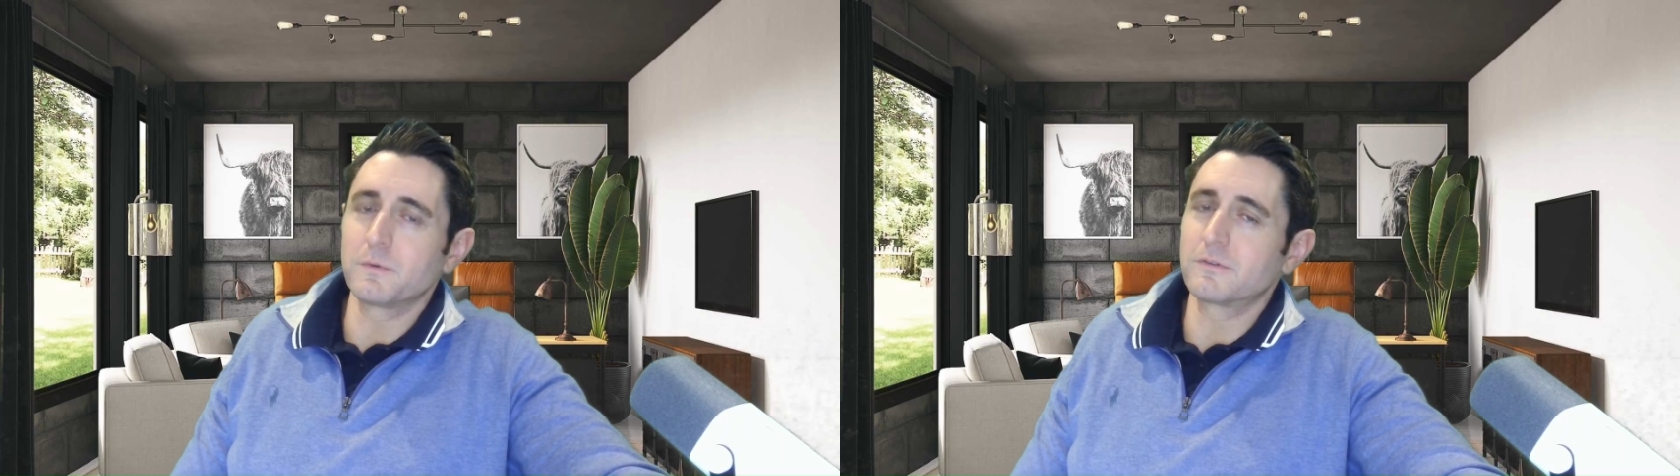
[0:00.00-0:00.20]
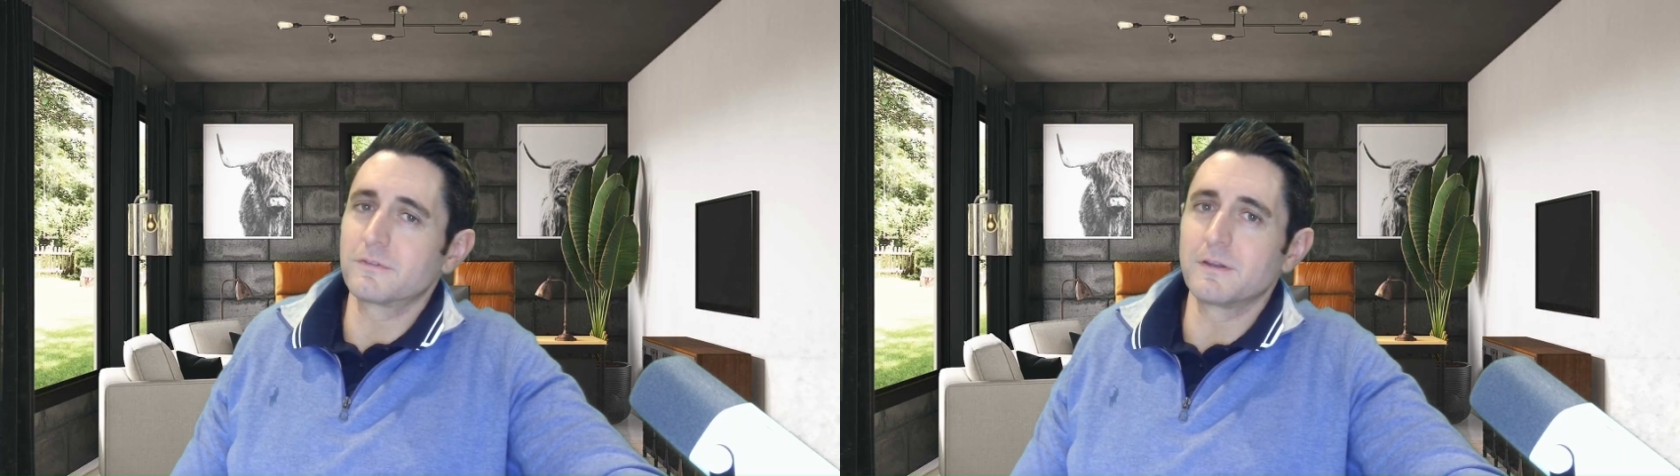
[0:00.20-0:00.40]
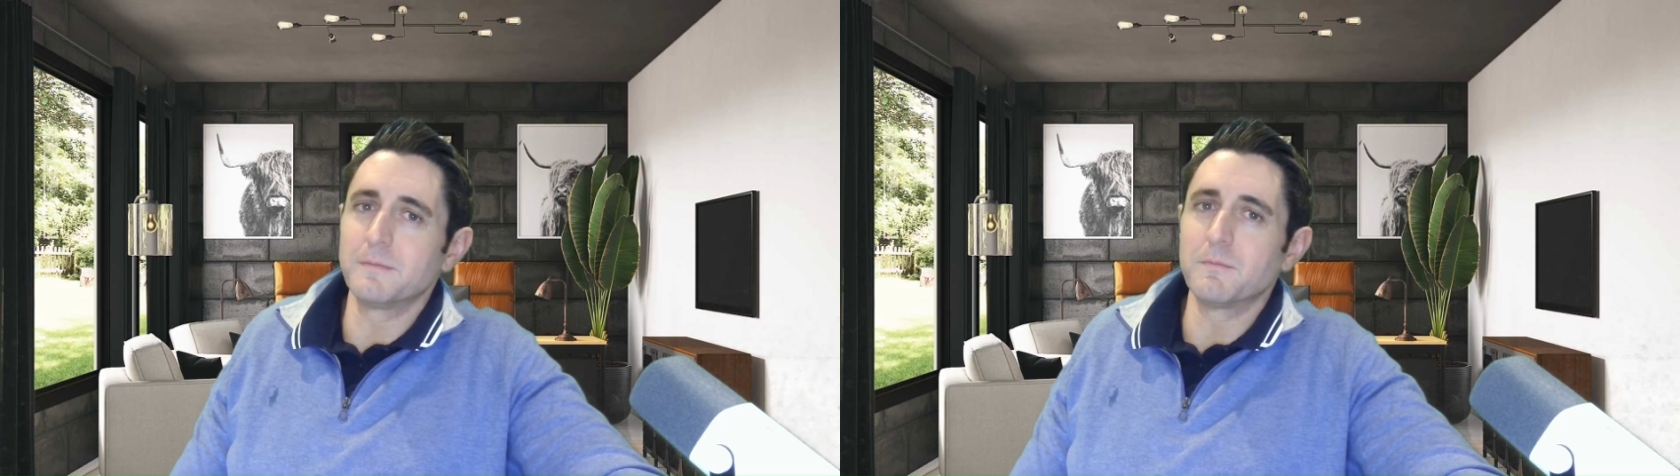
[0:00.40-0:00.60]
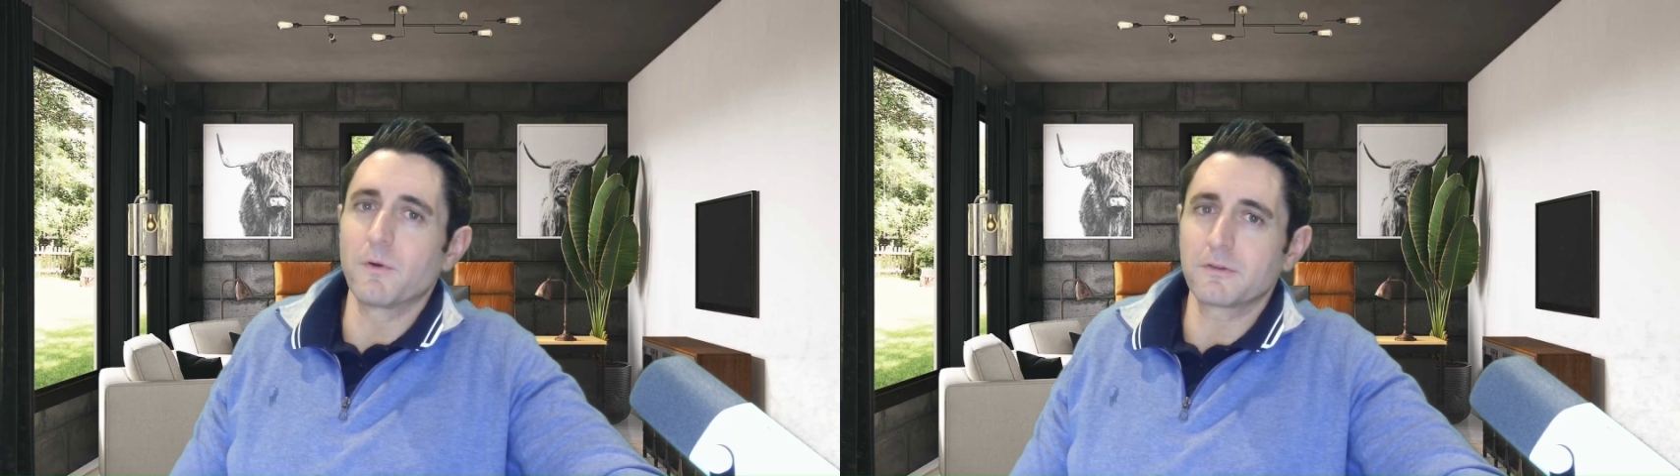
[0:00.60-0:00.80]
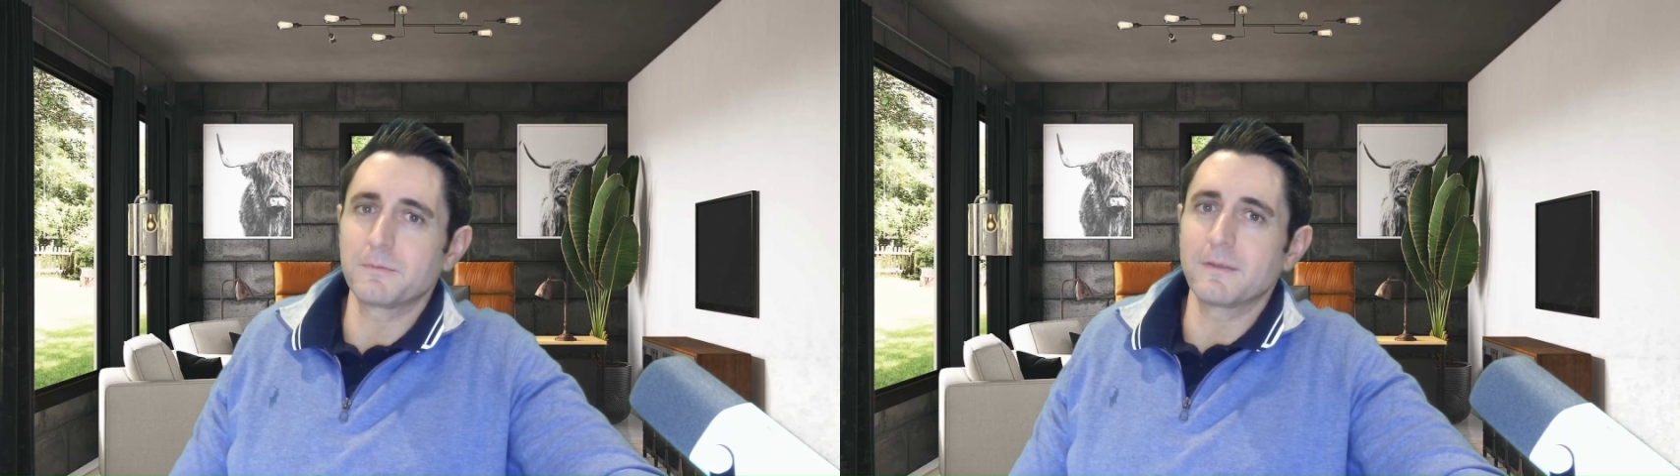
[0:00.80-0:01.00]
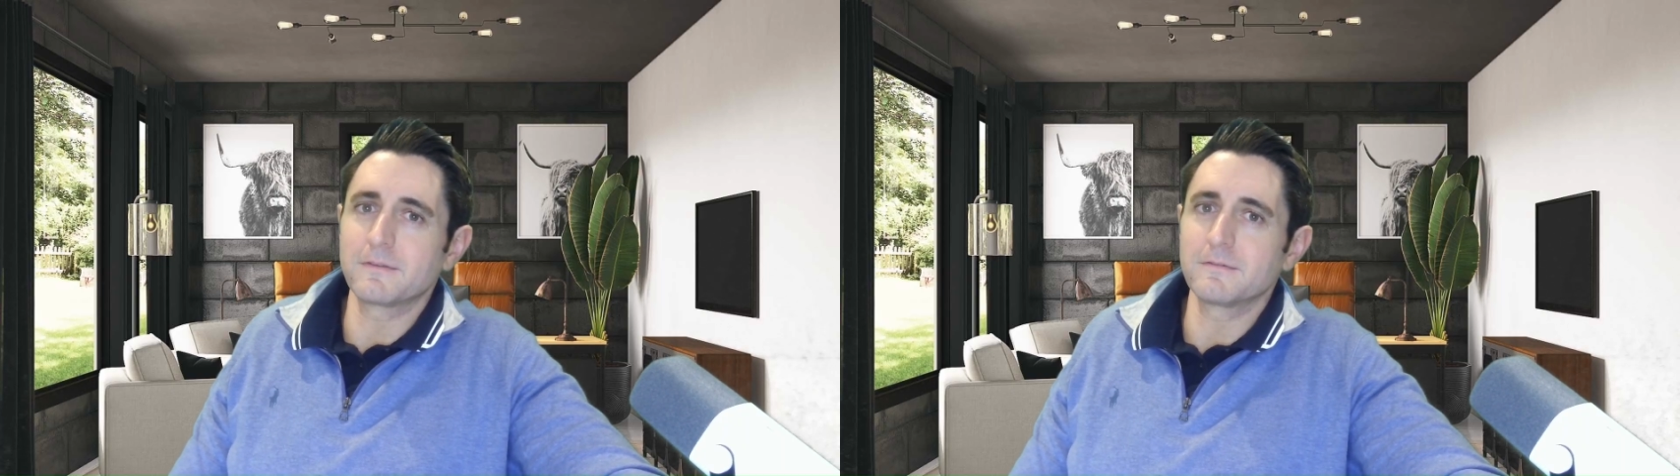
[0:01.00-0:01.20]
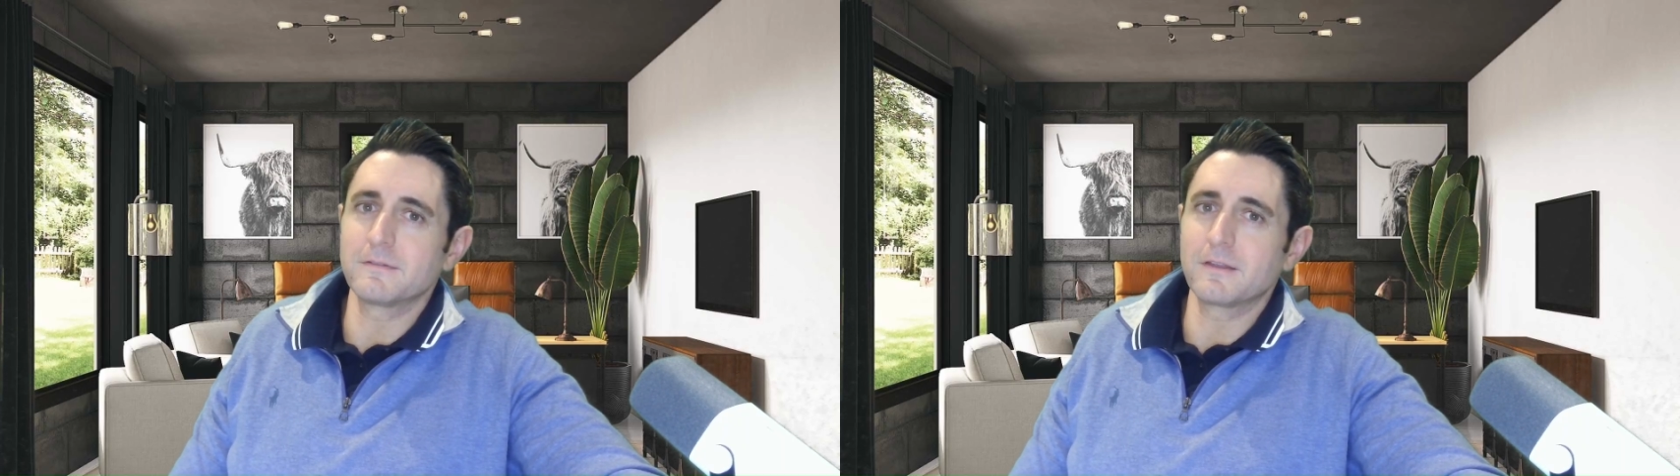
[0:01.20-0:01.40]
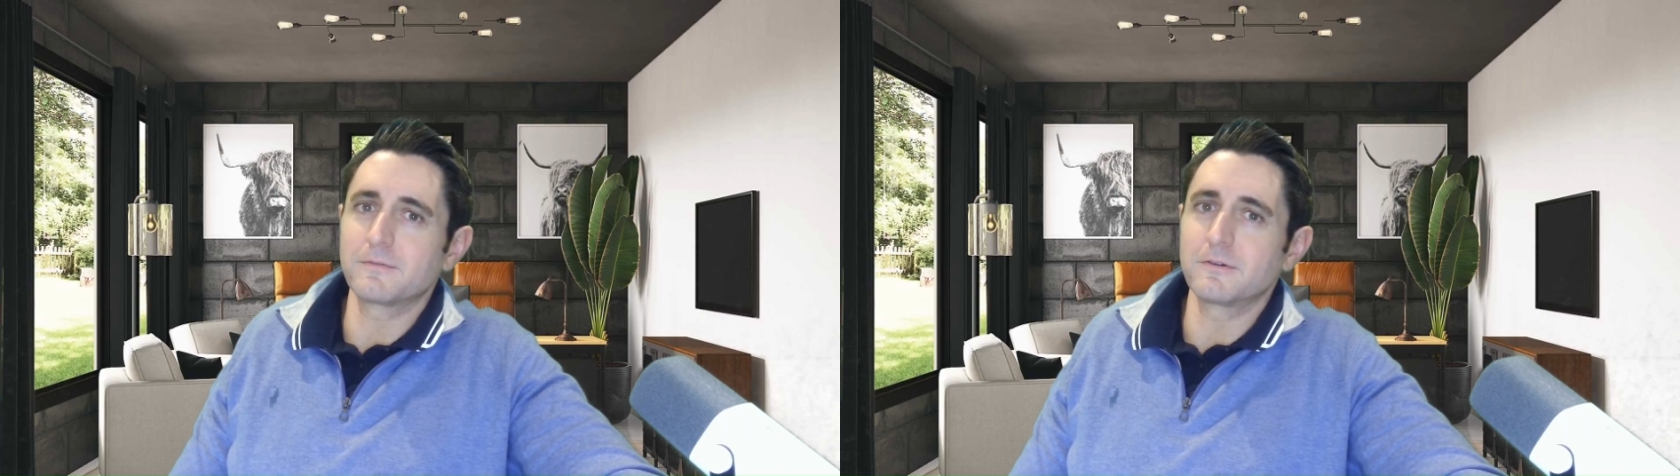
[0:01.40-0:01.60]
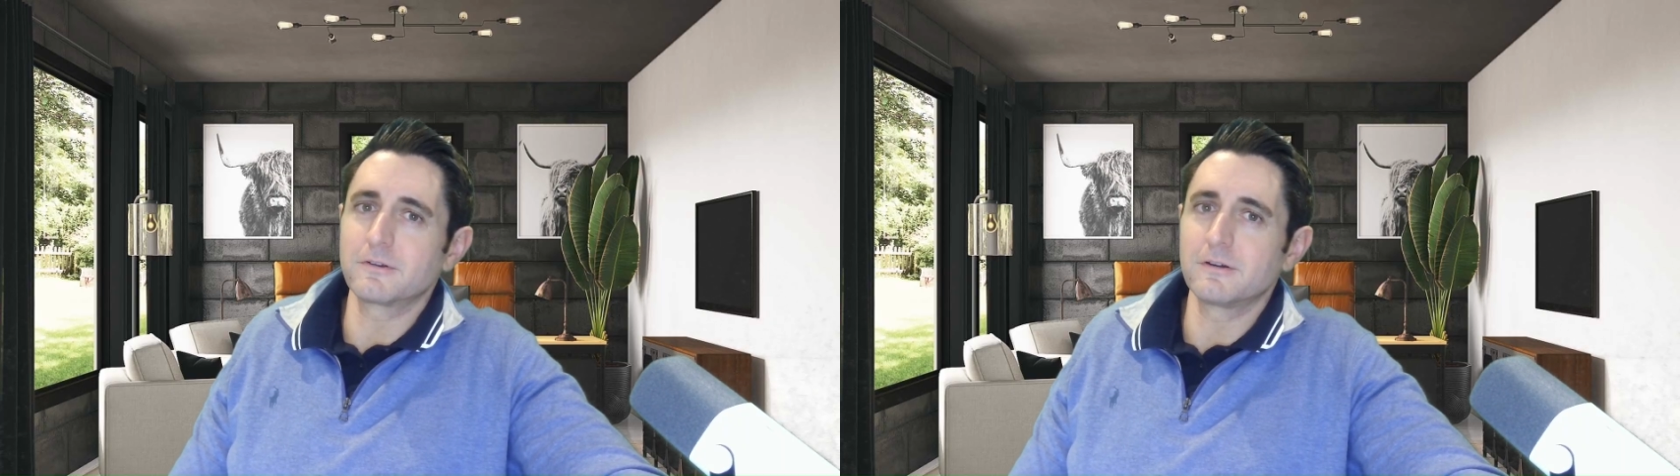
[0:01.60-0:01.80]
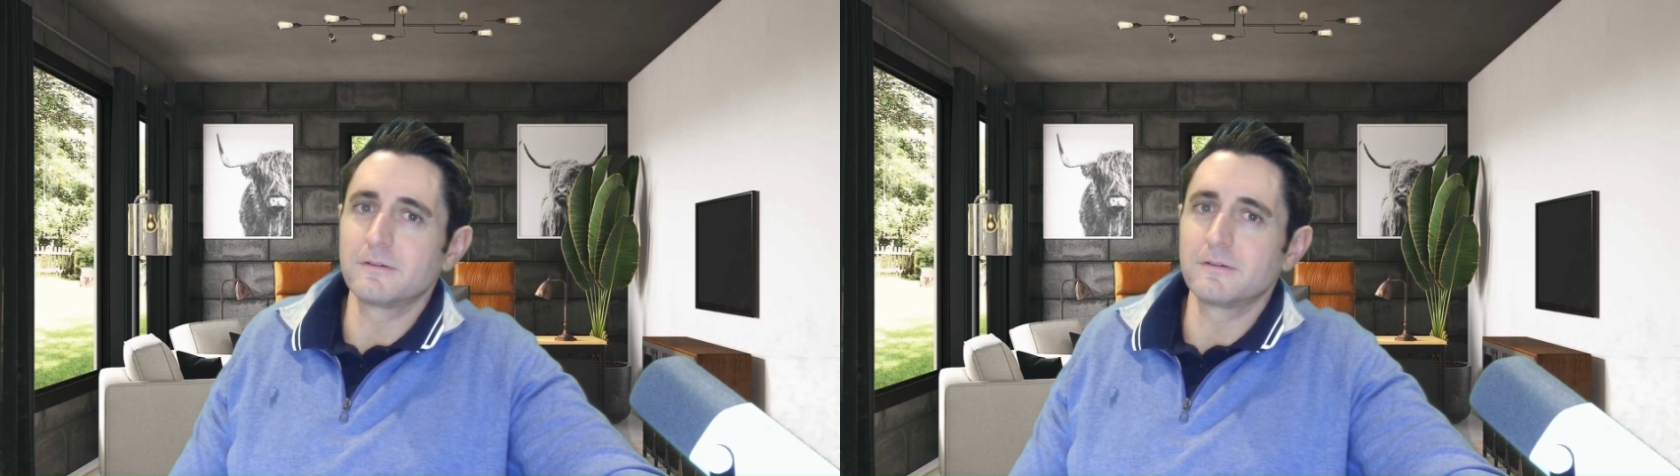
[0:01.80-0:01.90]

which is going to be more expensive, that's for sure.